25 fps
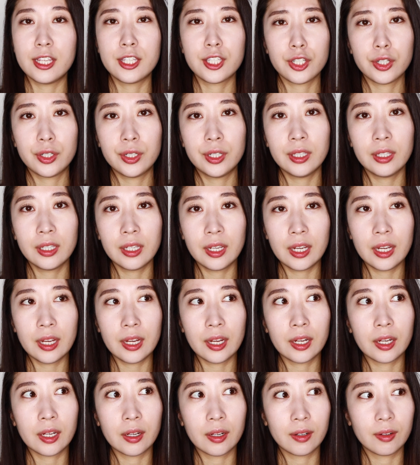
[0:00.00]
this
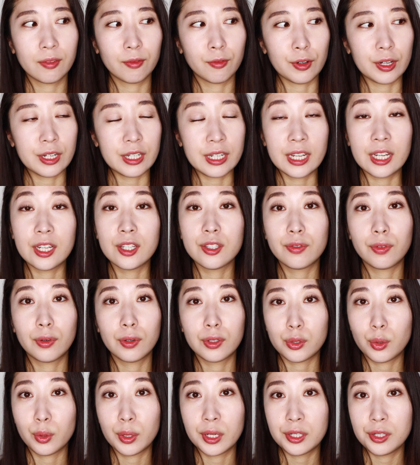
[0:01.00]
currently retails
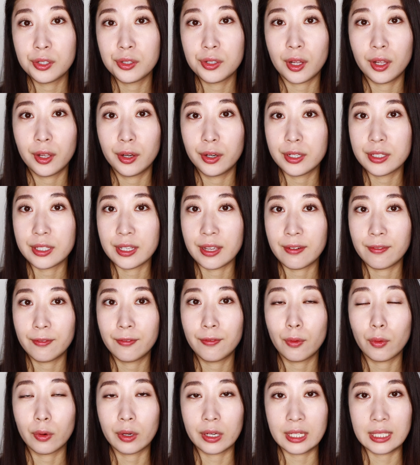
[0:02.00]
for
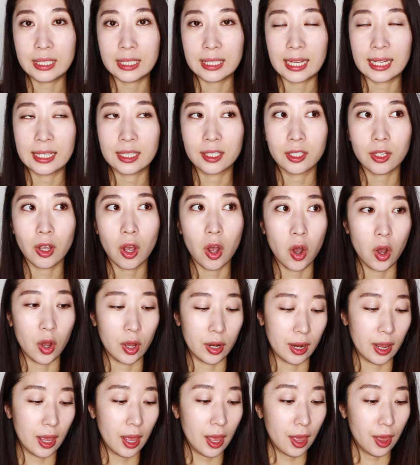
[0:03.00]
$22.40
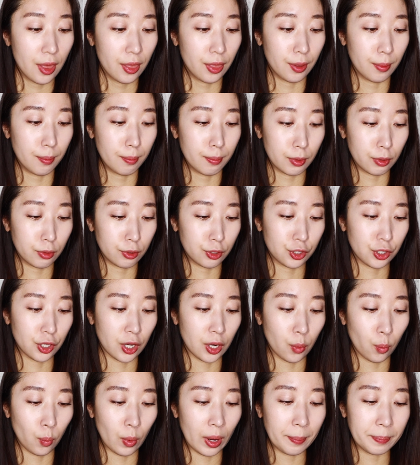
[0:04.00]
on the
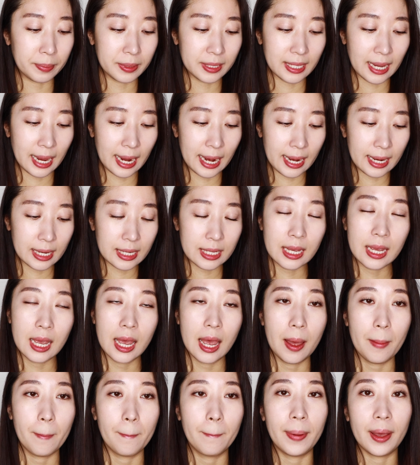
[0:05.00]
Moonshot website.
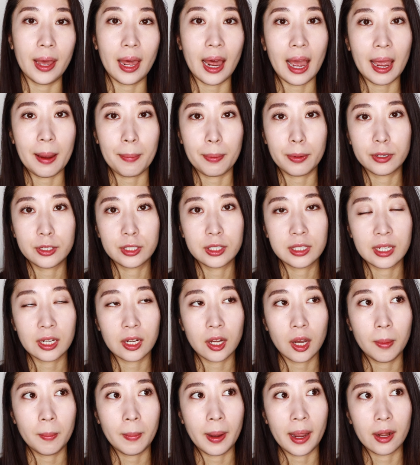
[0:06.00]
But I personally
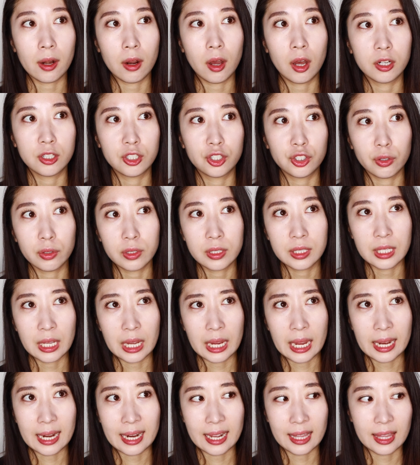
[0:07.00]
got mine on Jolse,
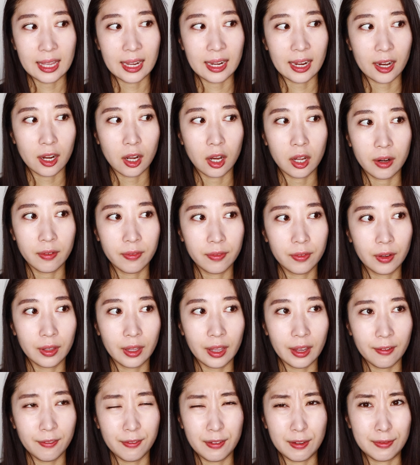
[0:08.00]
and I think I got it for
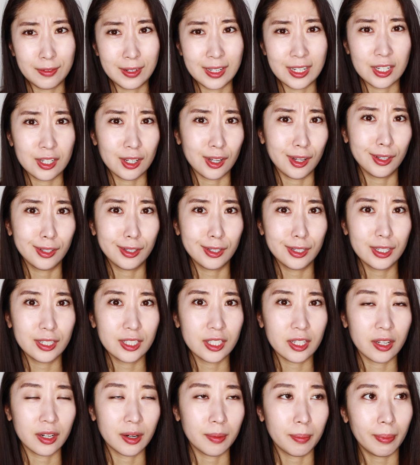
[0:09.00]
like
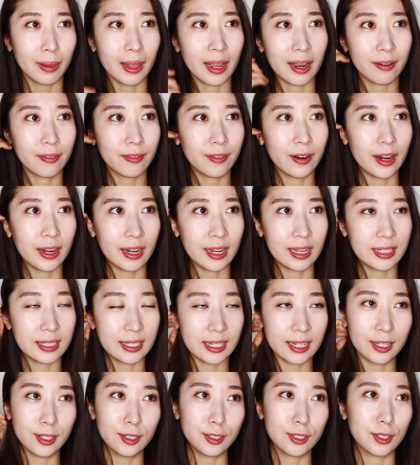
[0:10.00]
$15 on a Black Friday
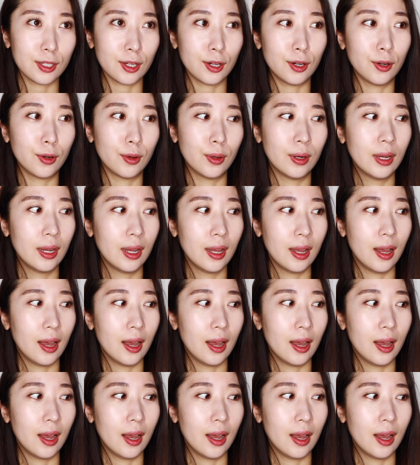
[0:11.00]
sale. So